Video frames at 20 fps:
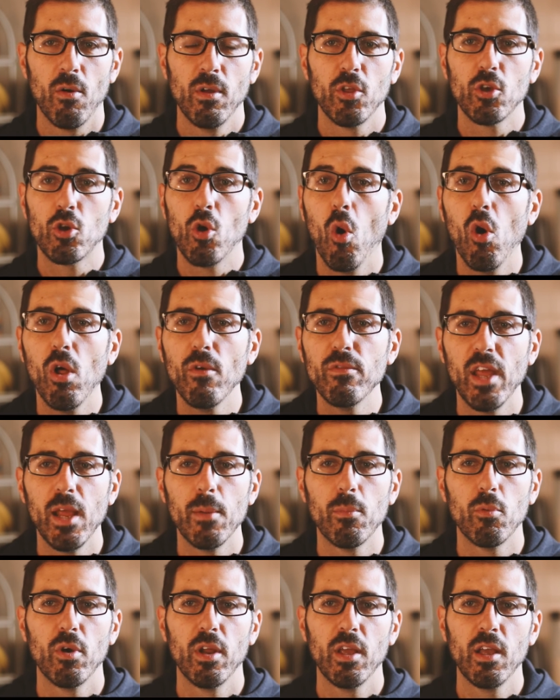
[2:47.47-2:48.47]
The goal of
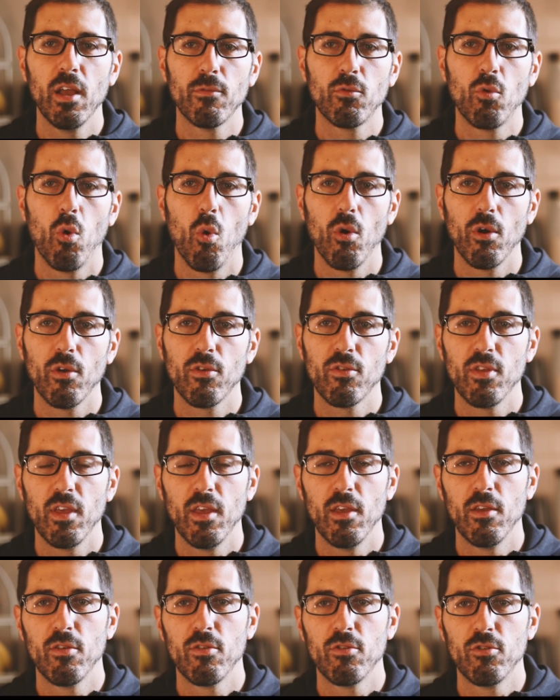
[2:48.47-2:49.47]
neighboring, of course,
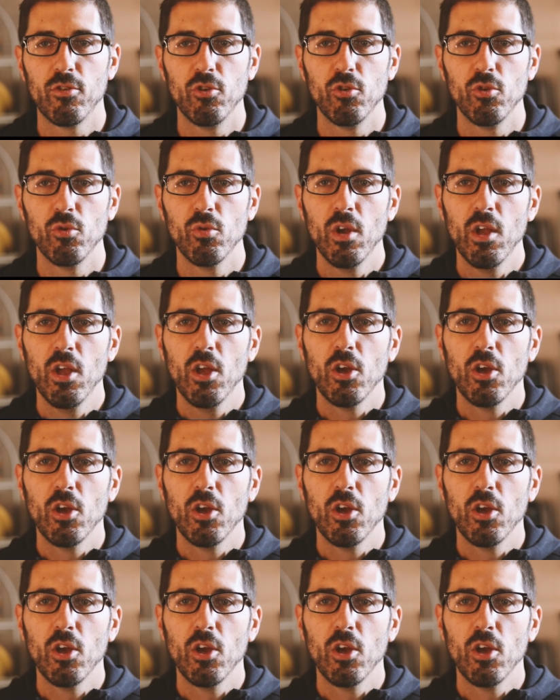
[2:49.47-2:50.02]
is to